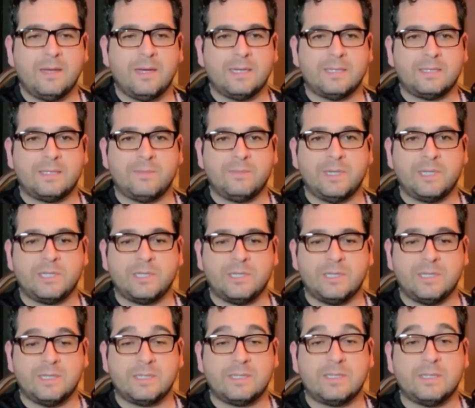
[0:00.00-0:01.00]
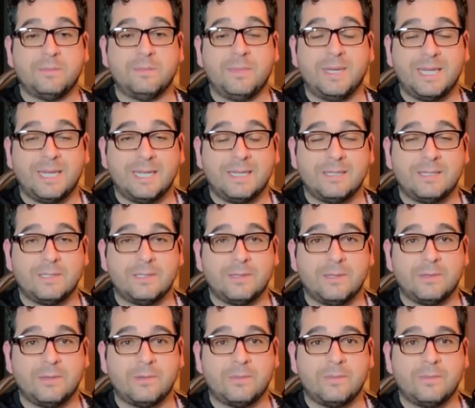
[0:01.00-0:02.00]
A submission is submitting
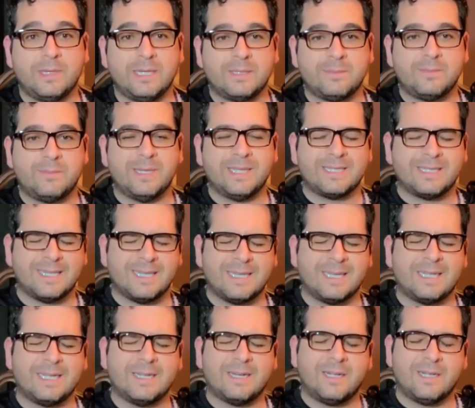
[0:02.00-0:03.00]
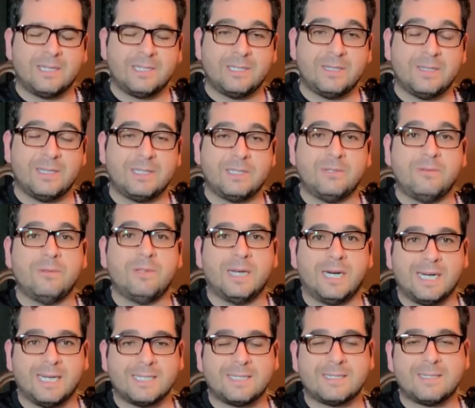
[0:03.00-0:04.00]
to, it's like acknowledging that you
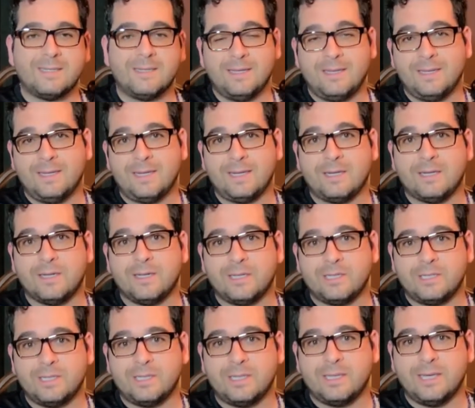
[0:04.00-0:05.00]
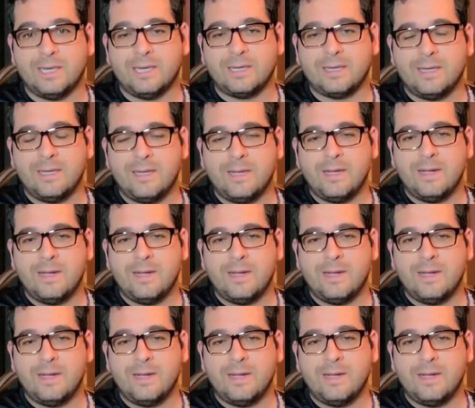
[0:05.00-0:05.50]
lost, acknowledging that,